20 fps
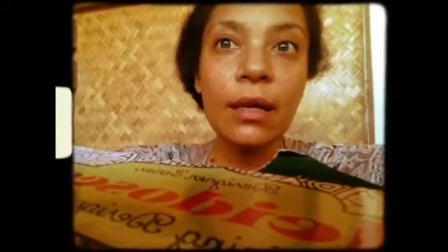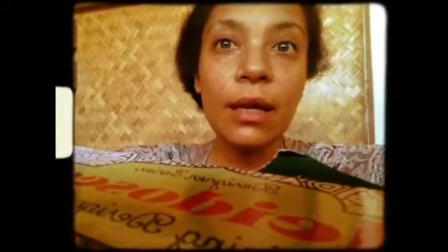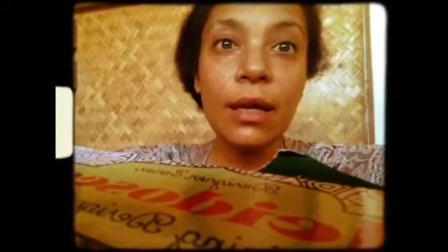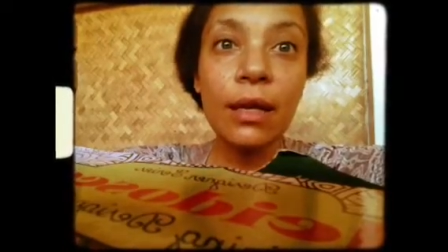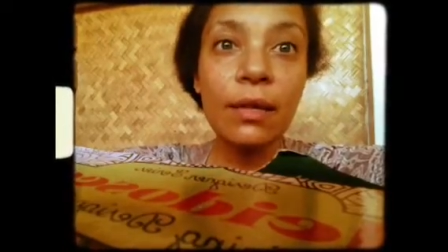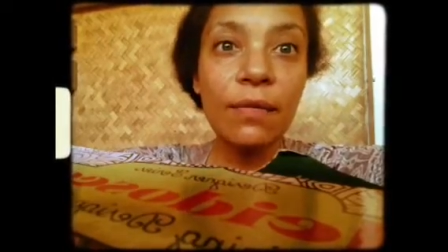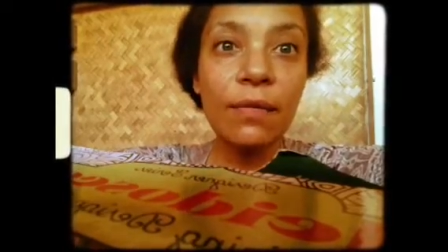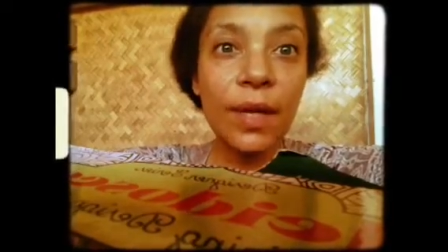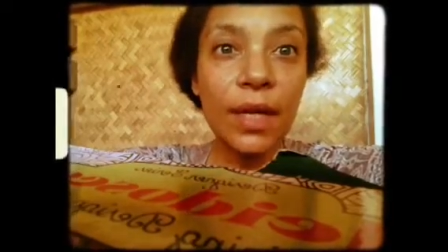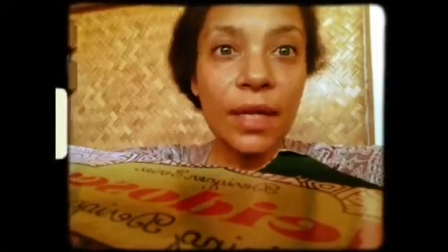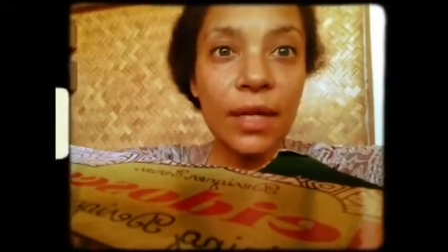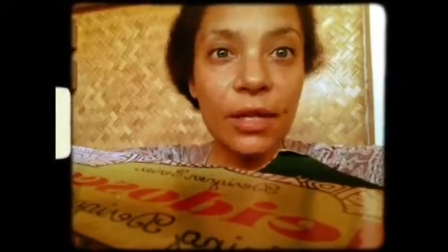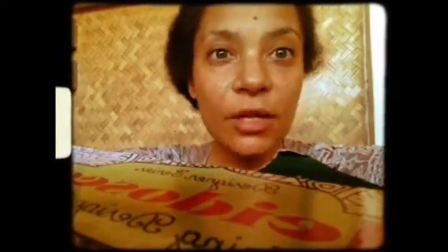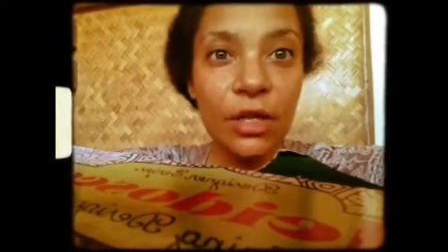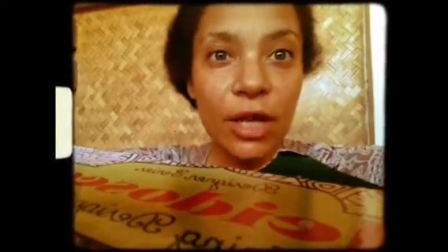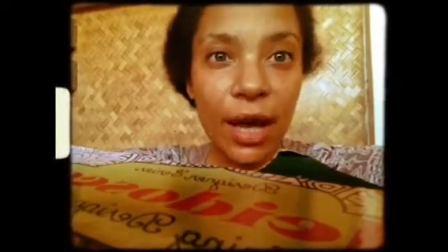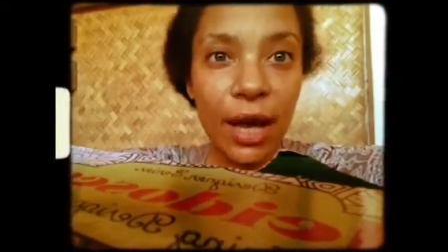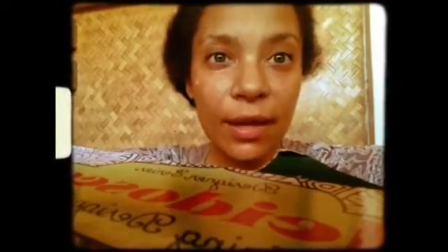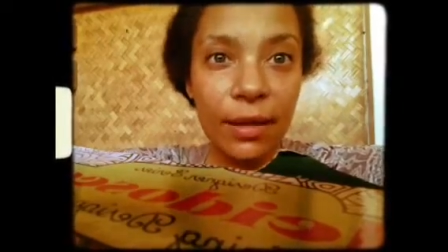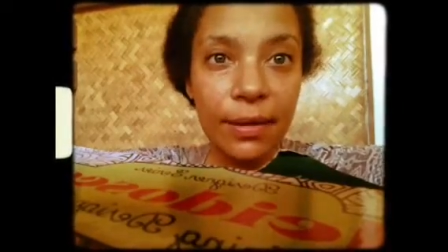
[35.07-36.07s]
in feeling
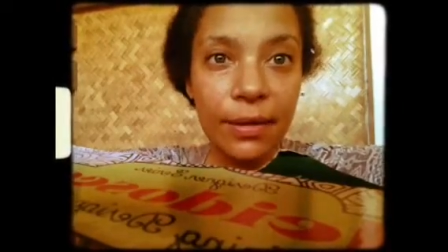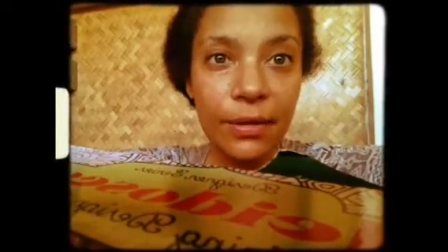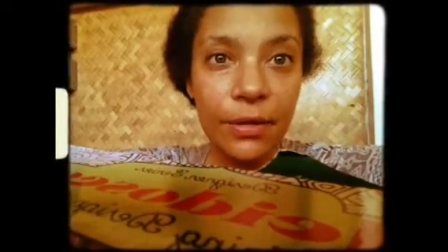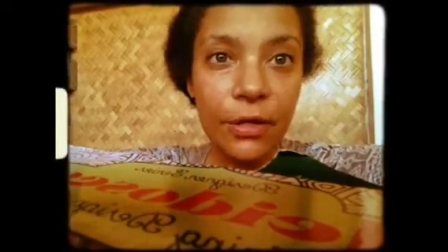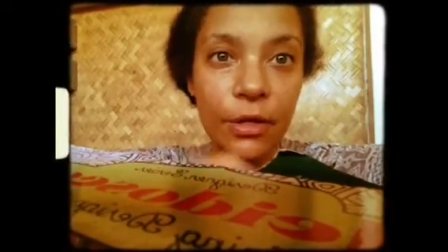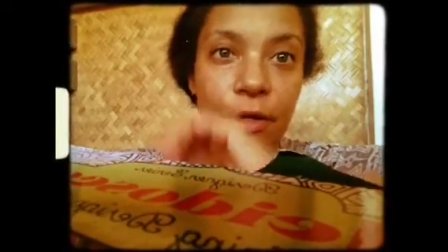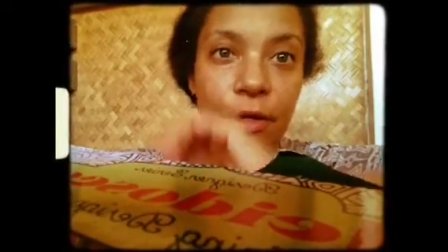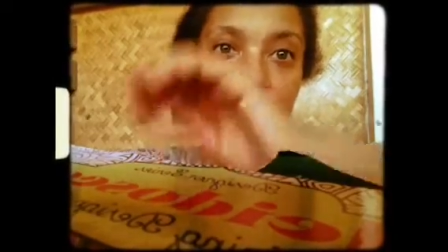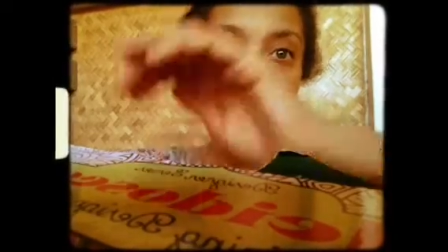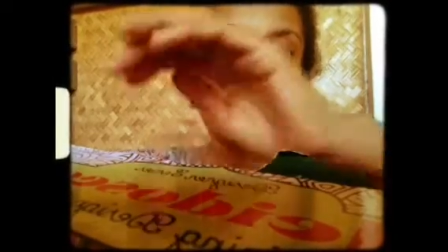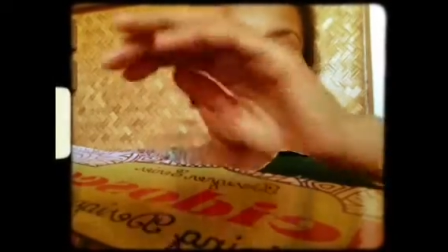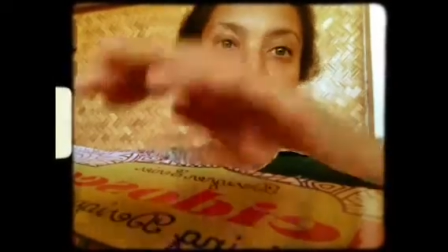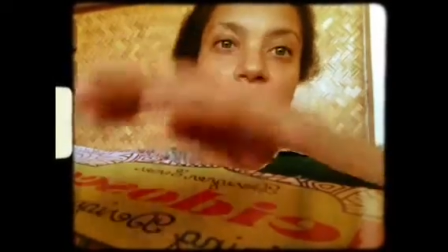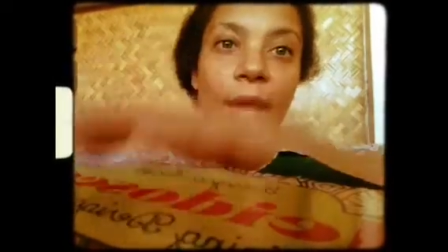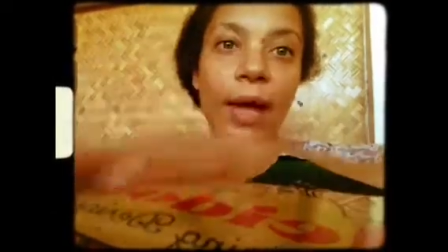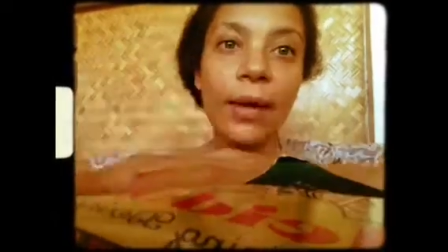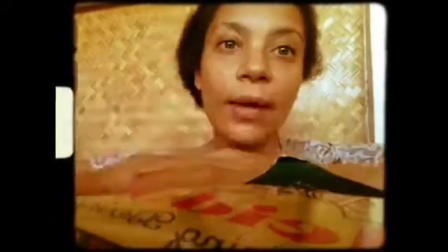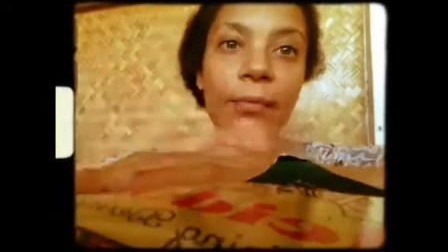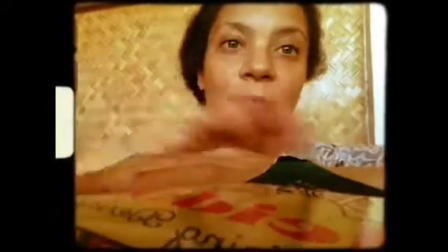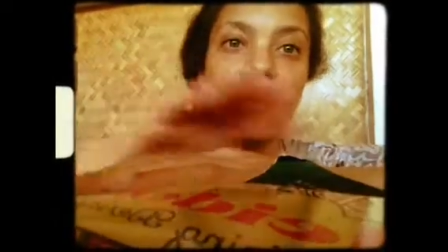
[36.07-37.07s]
challenged.
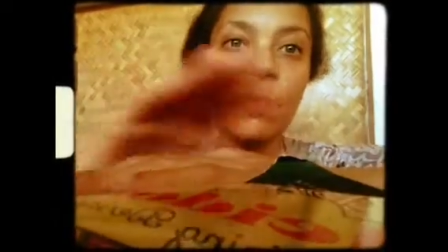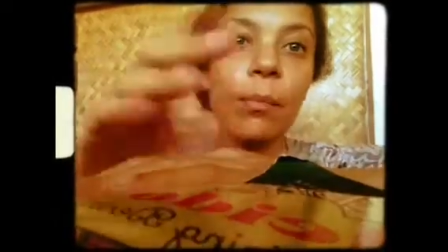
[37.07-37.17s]
Okay?